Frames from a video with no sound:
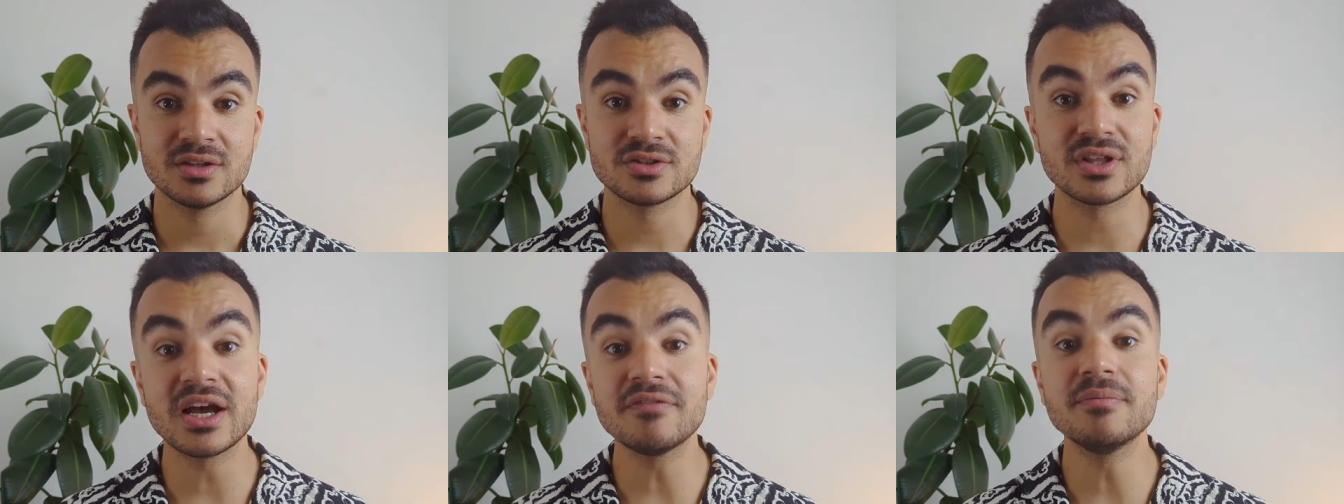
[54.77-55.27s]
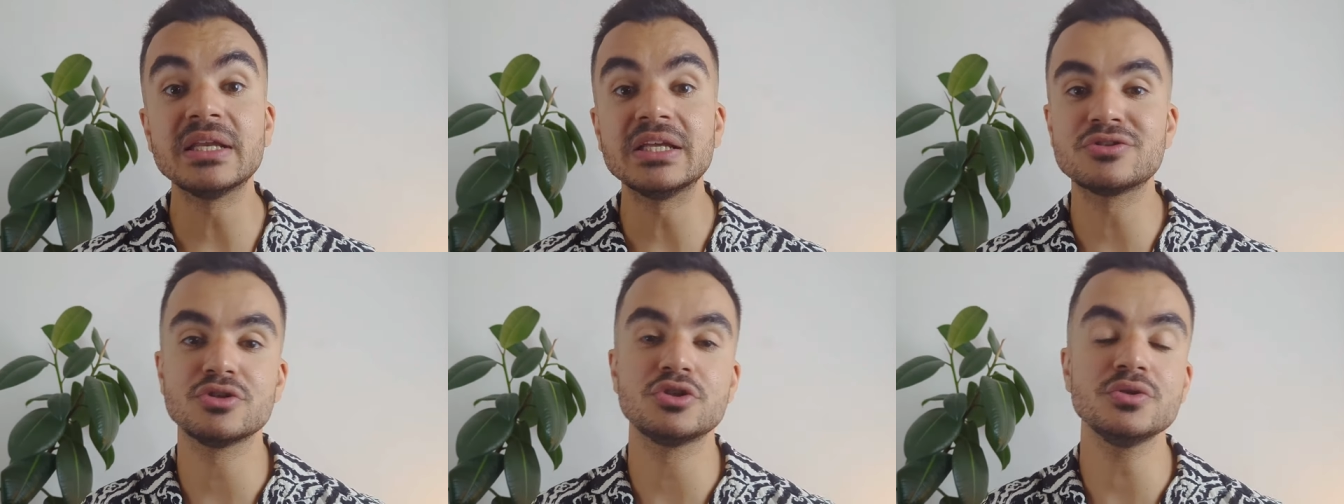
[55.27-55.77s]
So the government
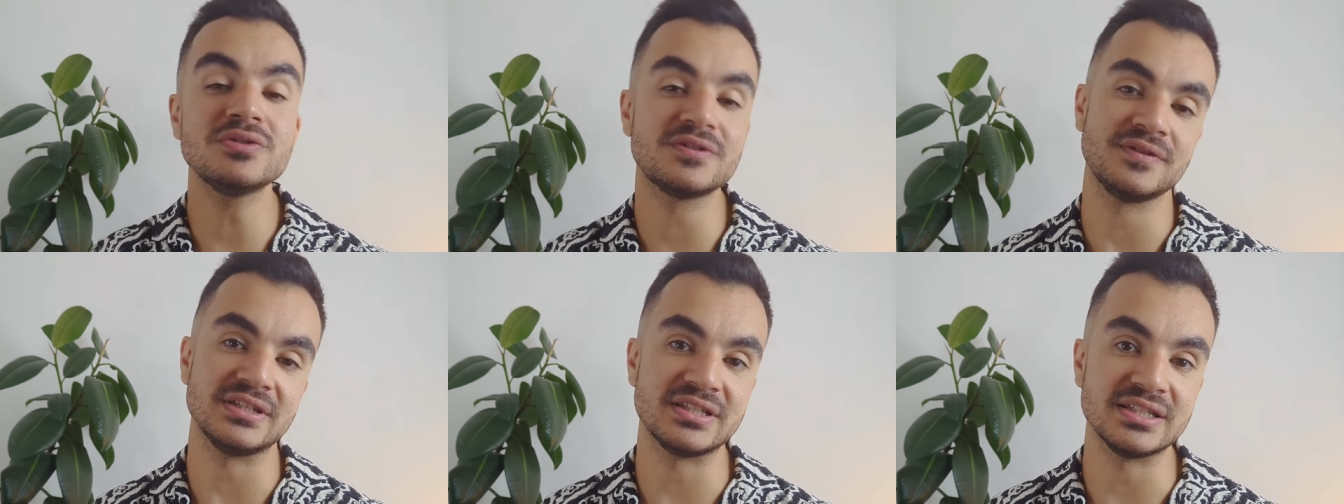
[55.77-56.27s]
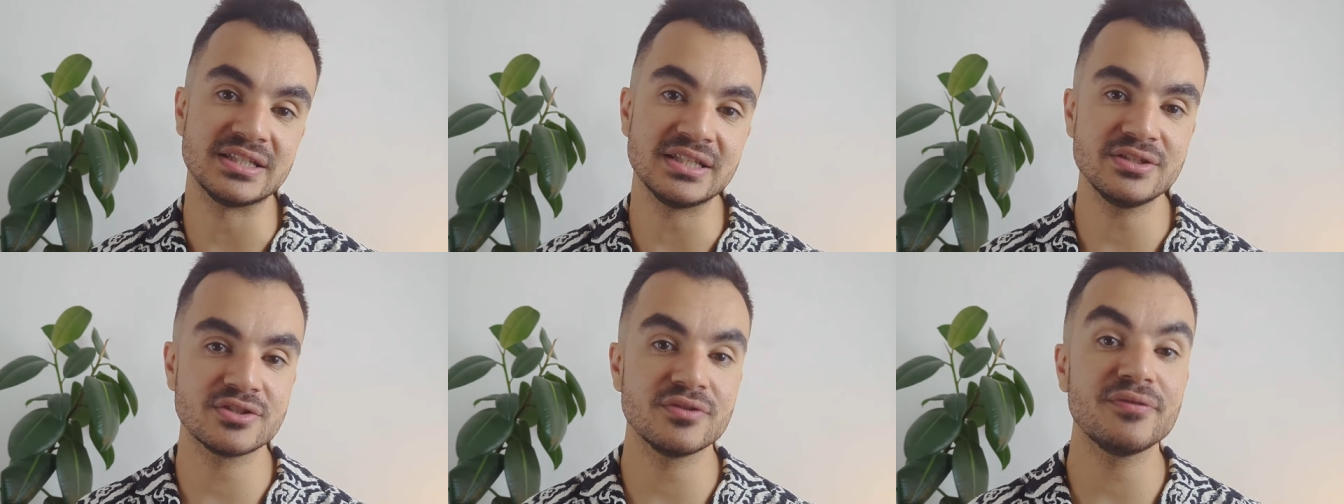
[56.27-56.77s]
introduced
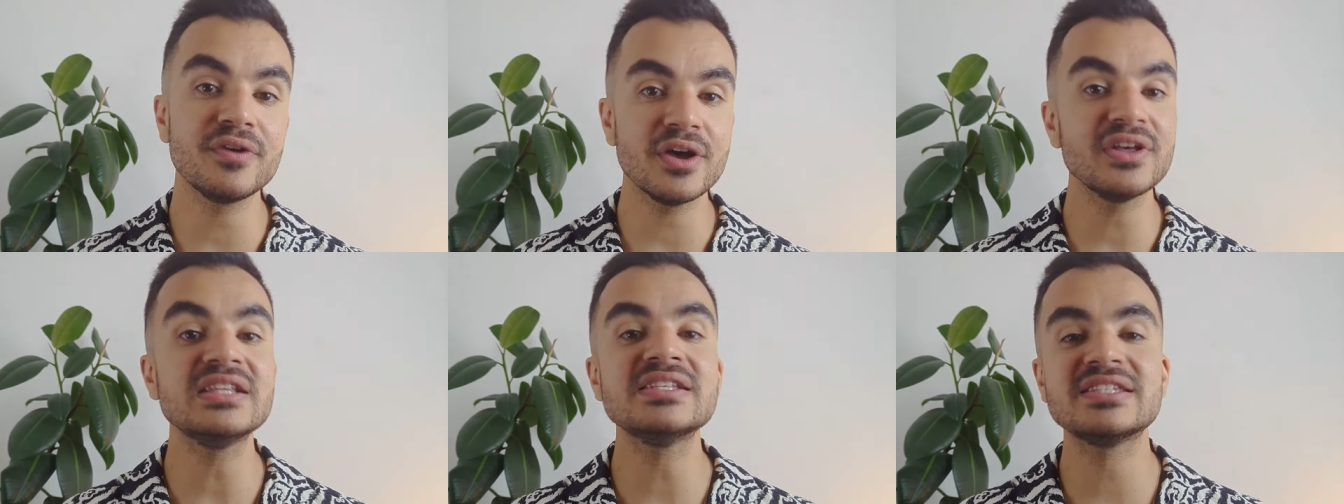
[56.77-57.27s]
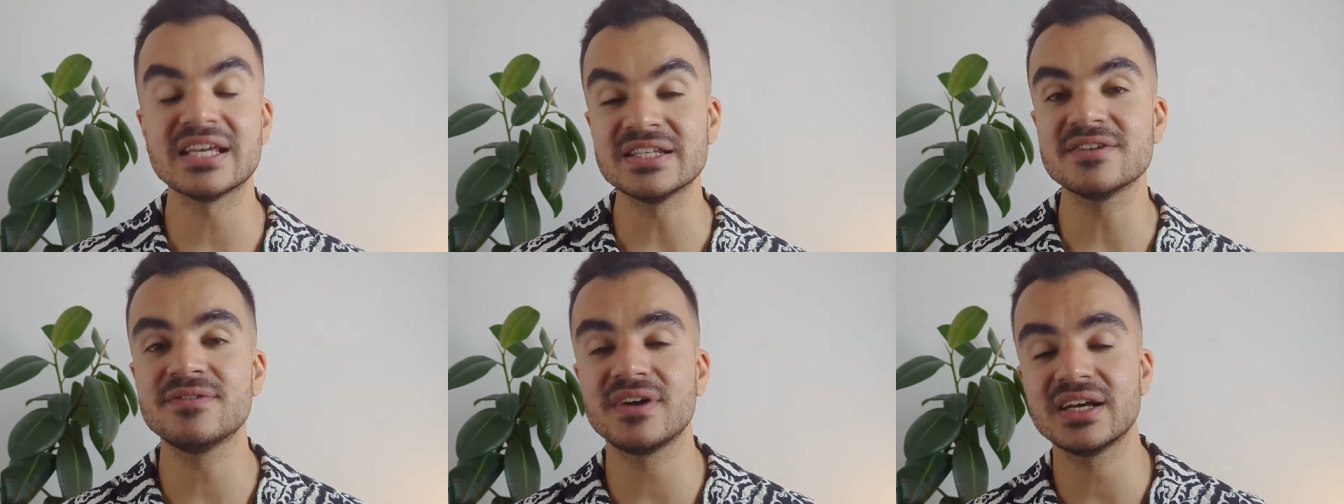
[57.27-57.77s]
VCTs to further
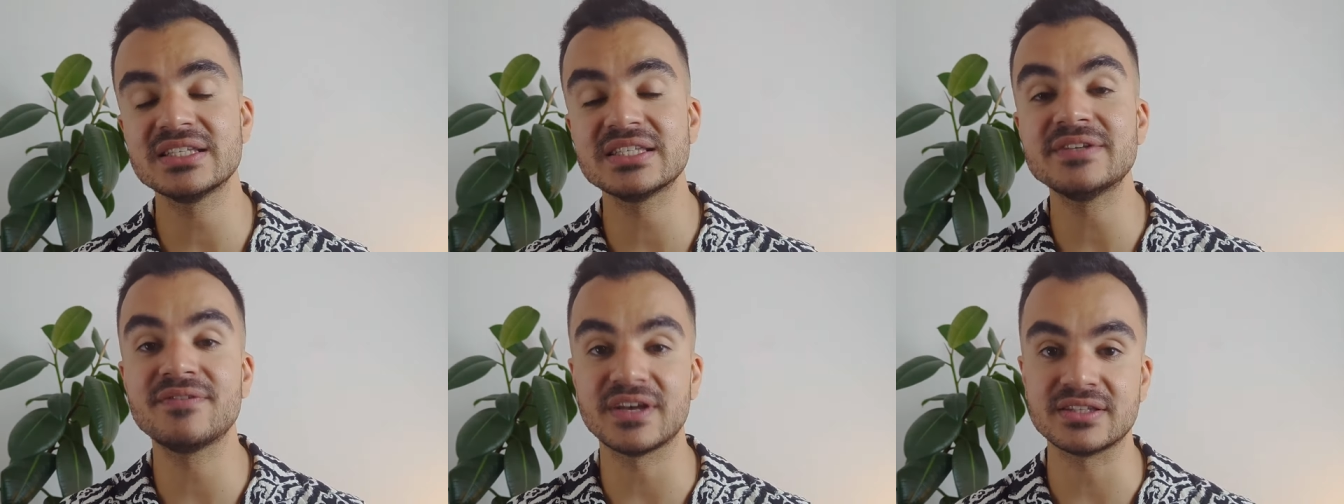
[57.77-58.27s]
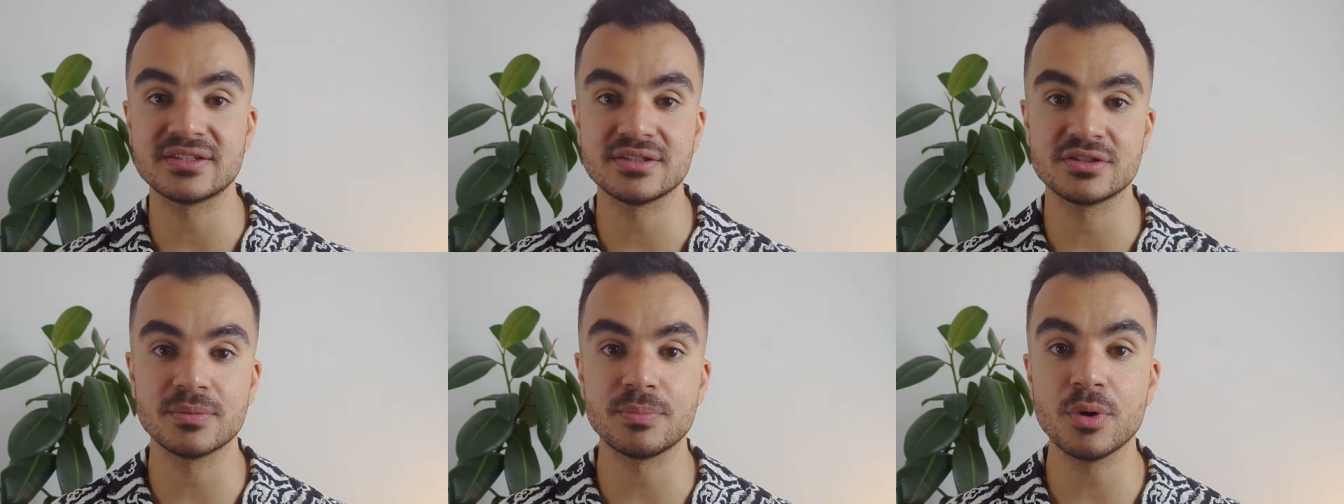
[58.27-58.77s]
incentivize
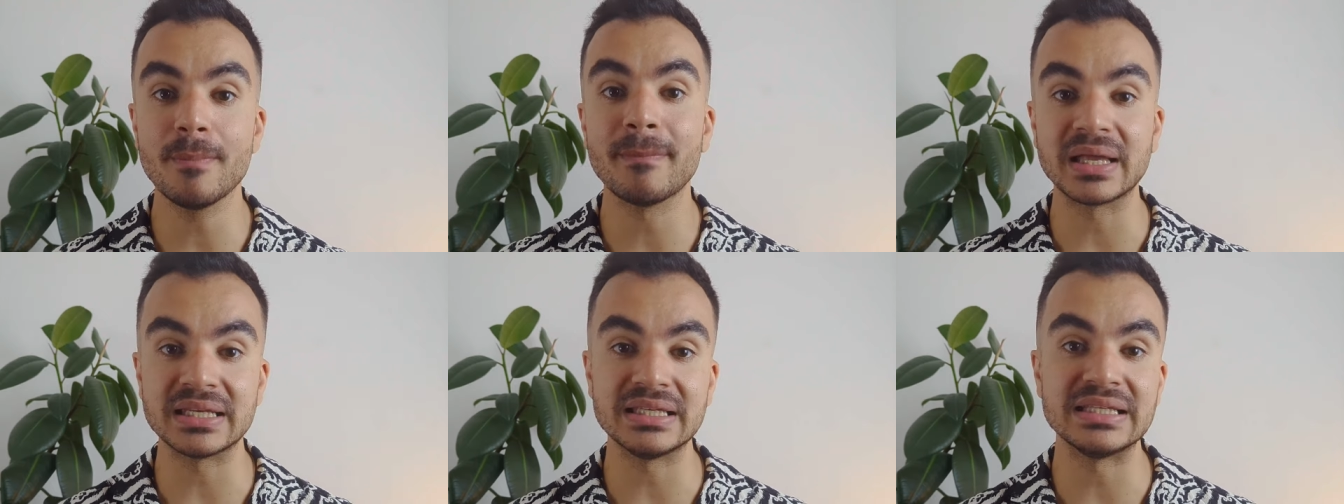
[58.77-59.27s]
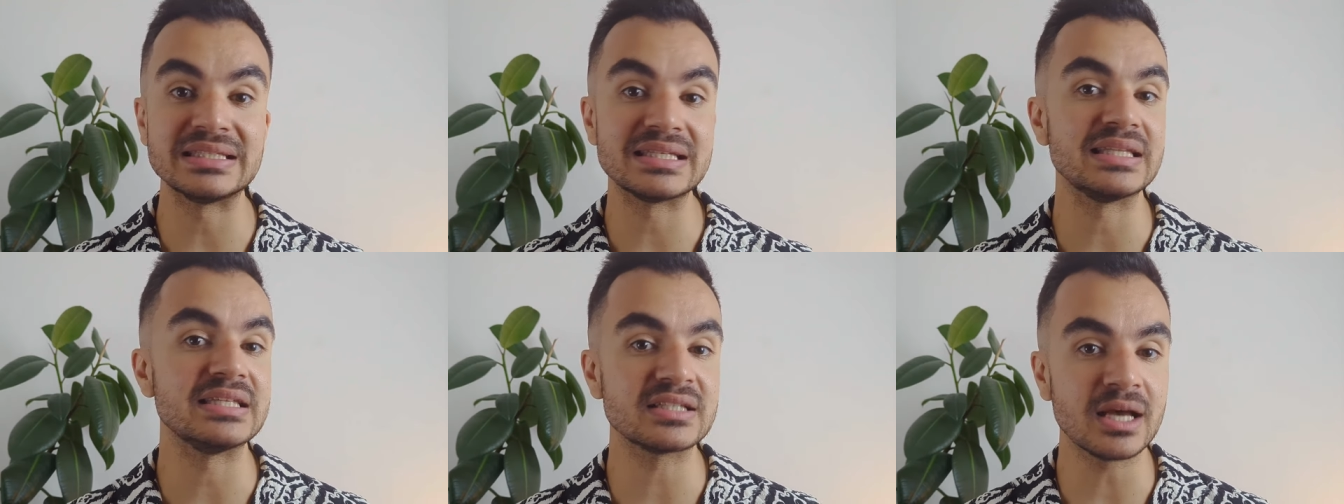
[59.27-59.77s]
investors to put money
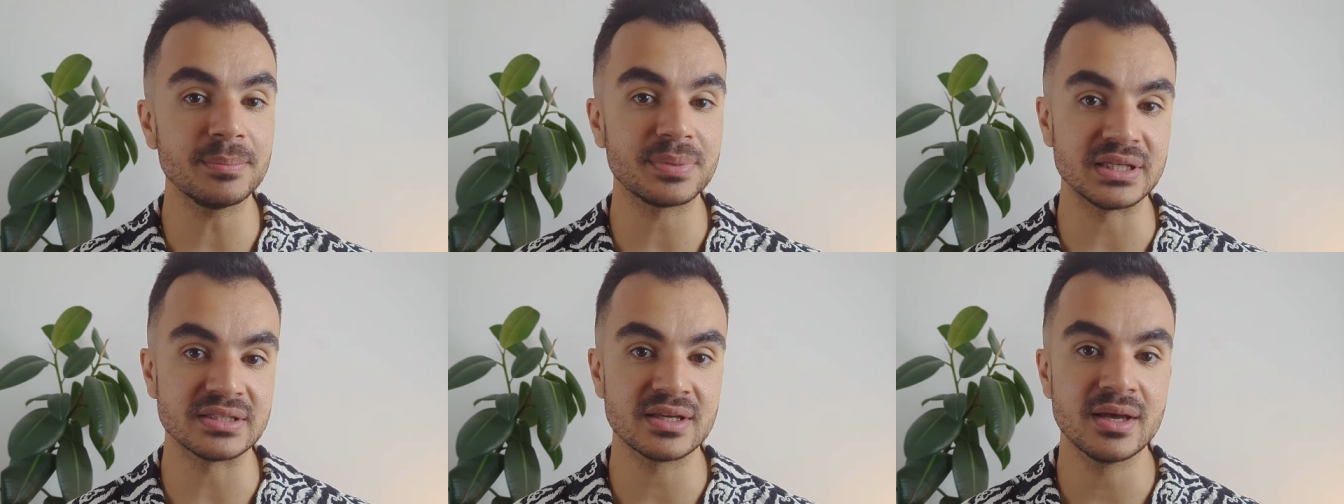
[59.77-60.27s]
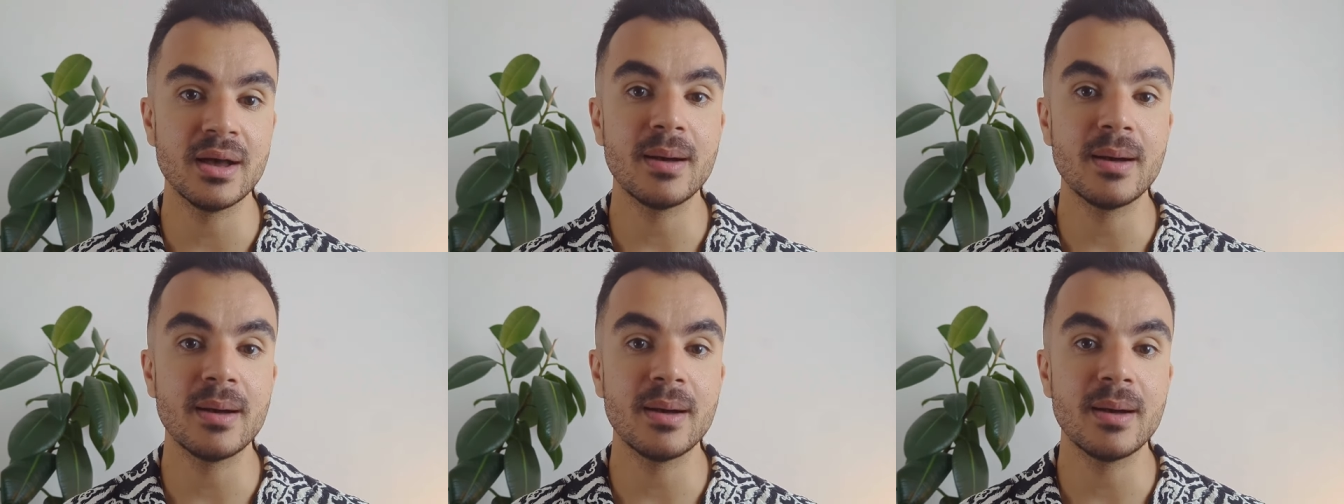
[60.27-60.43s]
into these companies